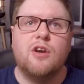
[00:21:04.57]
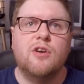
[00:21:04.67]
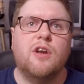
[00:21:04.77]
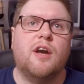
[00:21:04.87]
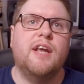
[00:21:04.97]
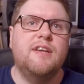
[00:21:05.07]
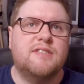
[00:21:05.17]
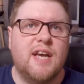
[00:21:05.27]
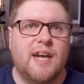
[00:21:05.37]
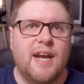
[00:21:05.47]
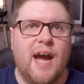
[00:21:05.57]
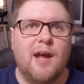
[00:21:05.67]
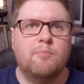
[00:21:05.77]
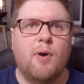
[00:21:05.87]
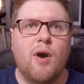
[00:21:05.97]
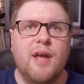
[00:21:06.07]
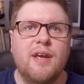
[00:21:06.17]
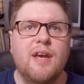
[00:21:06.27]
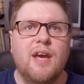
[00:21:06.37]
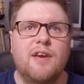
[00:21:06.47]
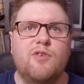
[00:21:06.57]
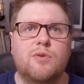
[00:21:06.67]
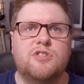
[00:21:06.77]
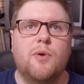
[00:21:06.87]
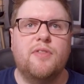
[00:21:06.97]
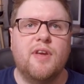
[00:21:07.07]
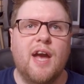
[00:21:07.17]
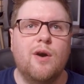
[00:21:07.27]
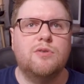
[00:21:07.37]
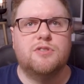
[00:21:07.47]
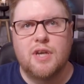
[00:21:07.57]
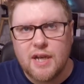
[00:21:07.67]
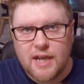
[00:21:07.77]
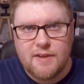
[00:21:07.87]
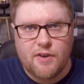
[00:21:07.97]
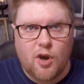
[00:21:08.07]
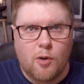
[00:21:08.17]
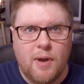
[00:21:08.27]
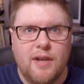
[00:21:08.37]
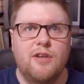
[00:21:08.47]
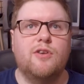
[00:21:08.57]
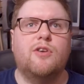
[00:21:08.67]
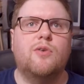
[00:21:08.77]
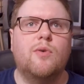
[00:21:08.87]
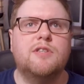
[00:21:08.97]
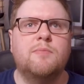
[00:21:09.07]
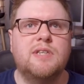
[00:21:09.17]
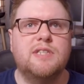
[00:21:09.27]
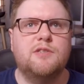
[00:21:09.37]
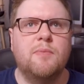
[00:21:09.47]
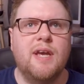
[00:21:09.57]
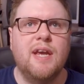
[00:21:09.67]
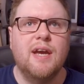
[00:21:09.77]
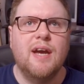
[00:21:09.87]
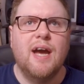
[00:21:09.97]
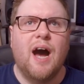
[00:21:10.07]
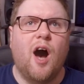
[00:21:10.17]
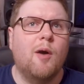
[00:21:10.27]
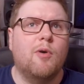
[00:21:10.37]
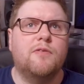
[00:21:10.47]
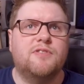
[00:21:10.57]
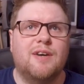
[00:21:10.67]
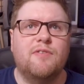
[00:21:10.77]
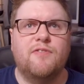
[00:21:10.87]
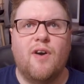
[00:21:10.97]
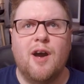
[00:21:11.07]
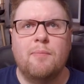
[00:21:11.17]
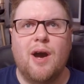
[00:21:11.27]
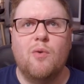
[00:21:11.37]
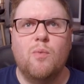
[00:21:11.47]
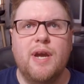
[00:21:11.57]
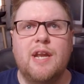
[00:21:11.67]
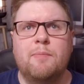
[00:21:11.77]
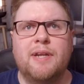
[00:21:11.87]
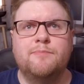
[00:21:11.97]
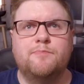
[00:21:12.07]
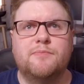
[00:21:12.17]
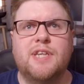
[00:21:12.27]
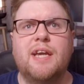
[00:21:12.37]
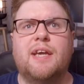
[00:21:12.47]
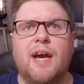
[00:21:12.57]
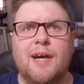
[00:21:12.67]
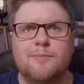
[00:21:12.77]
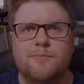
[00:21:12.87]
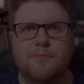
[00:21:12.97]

Good luck in your secondhand buying. If you want to know anything else, leave a comment. You can always message me. I'm off to have a fight about a wheelie bin. Take care.